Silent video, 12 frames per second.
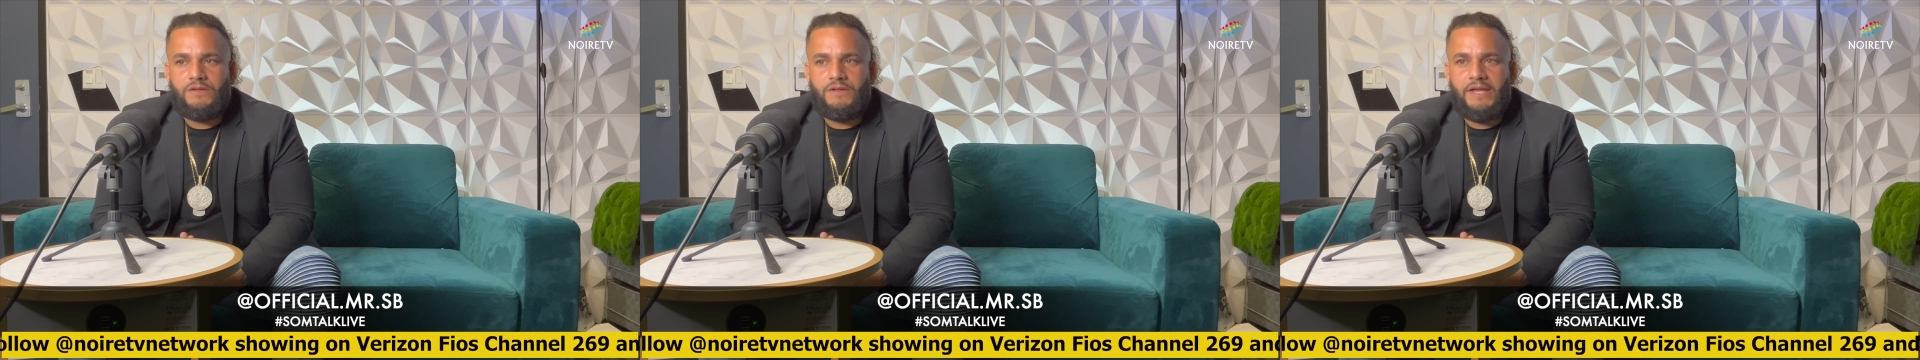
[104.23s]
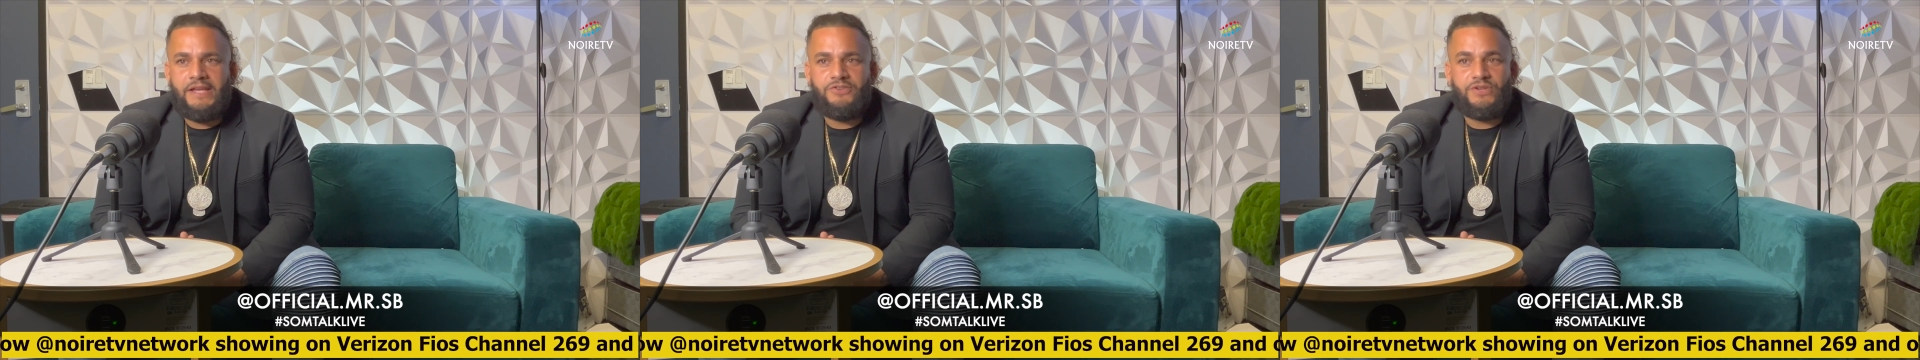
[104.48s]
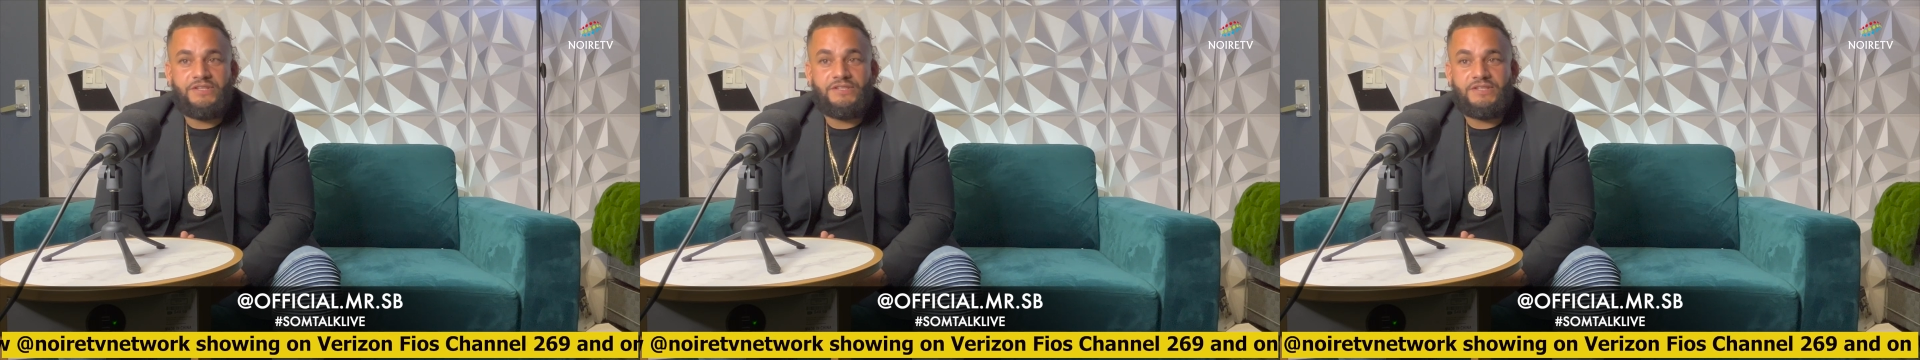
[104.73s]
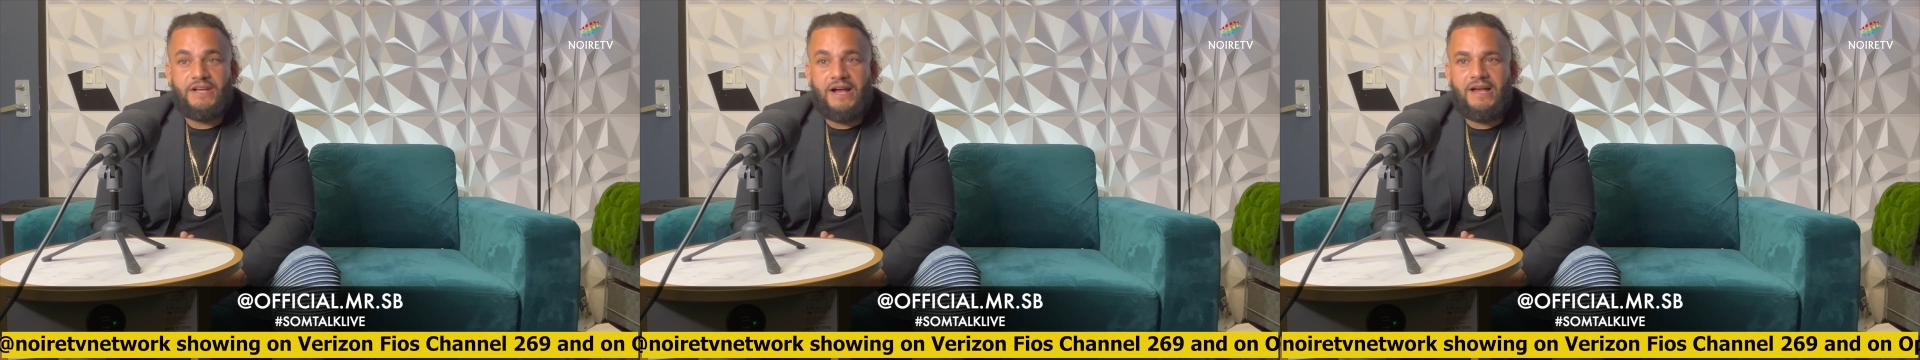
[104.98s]
Adrian
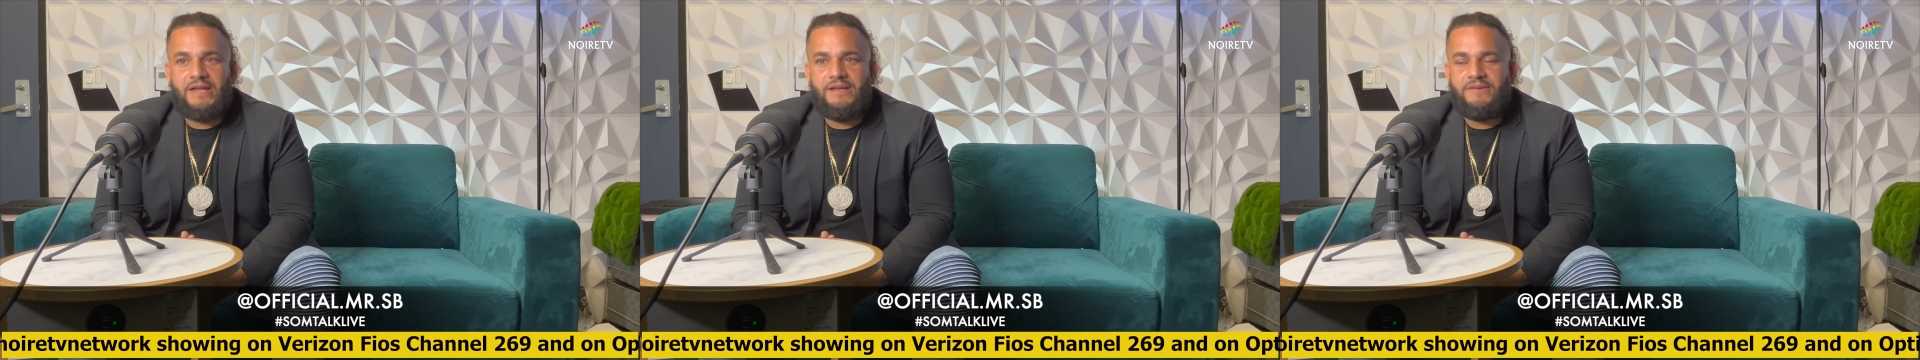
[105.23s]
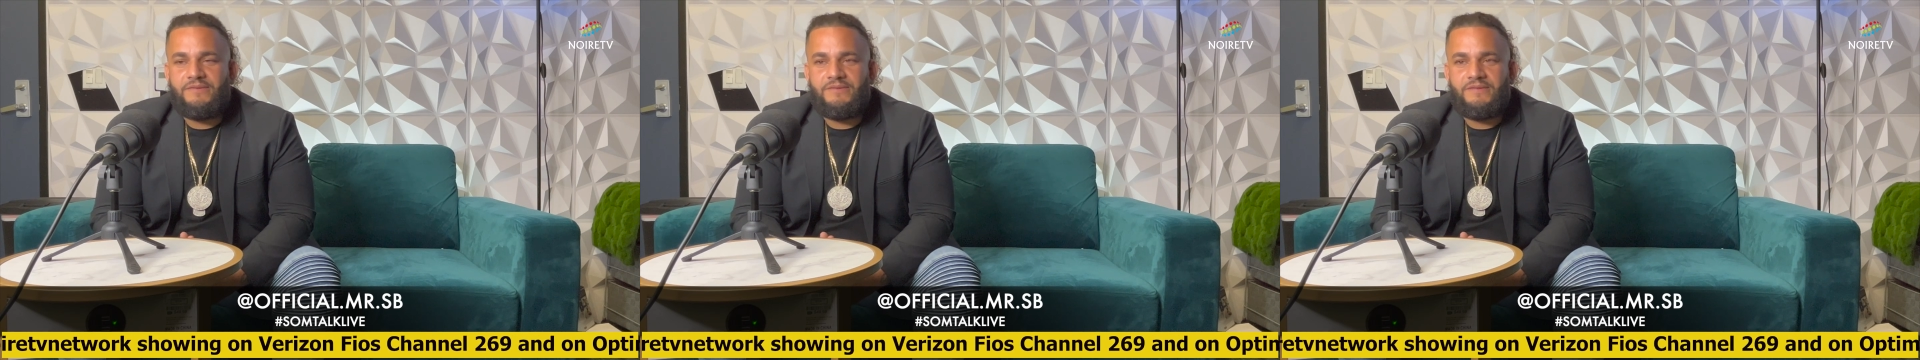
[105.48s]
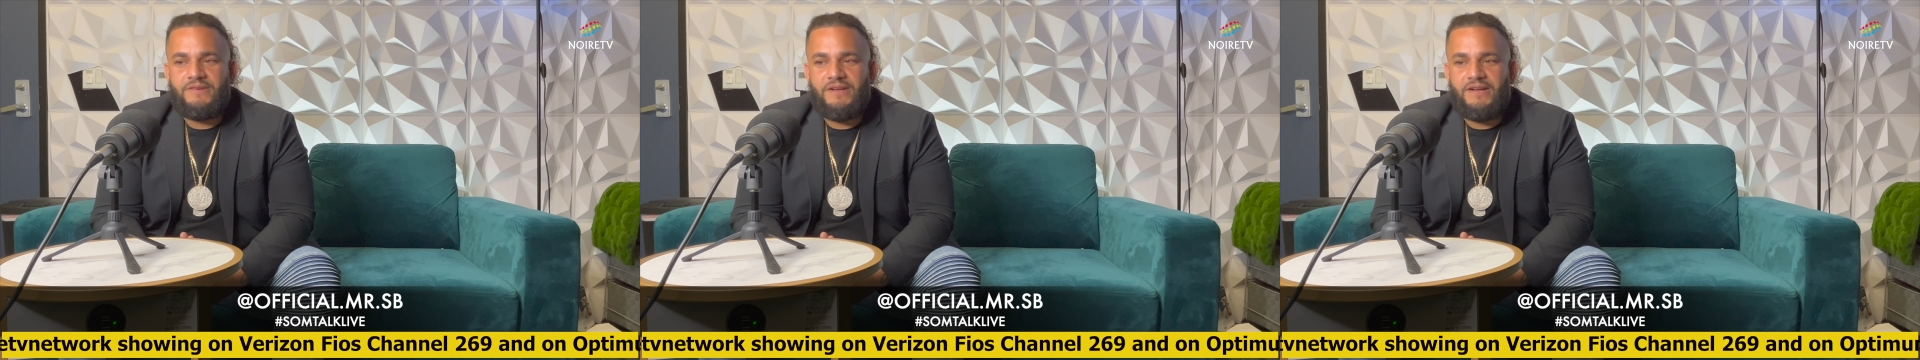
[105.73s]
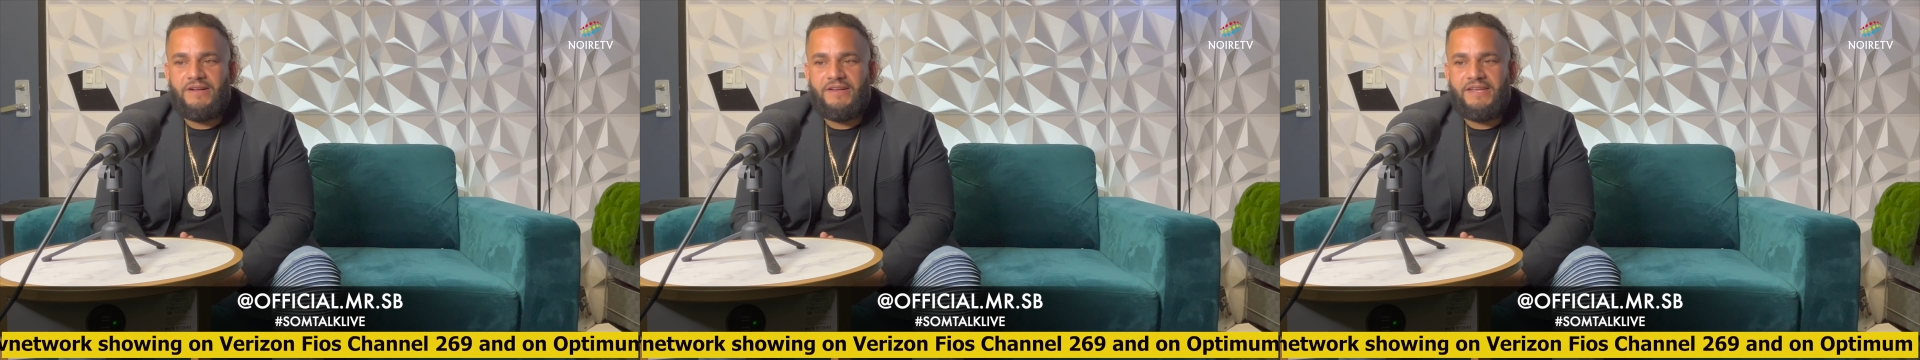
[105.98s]
Sky,
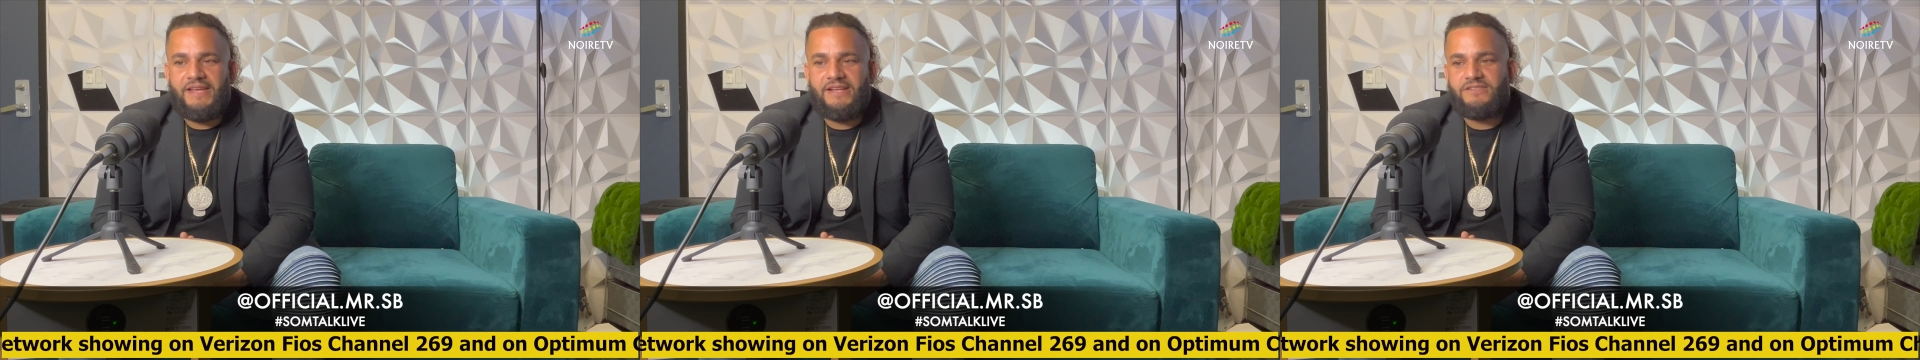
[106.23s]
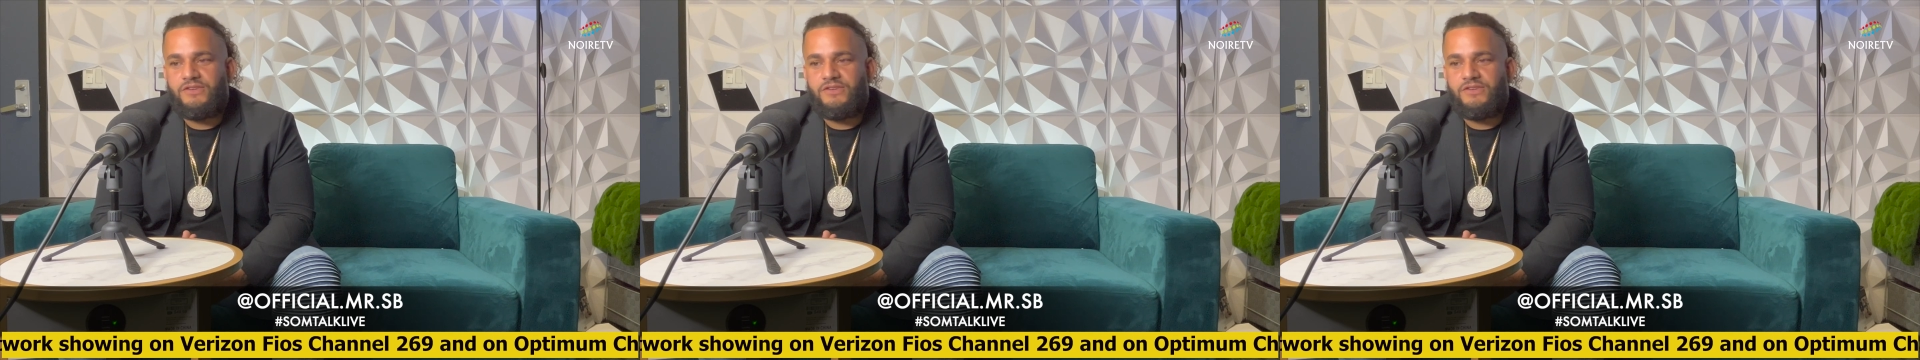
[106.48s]
he has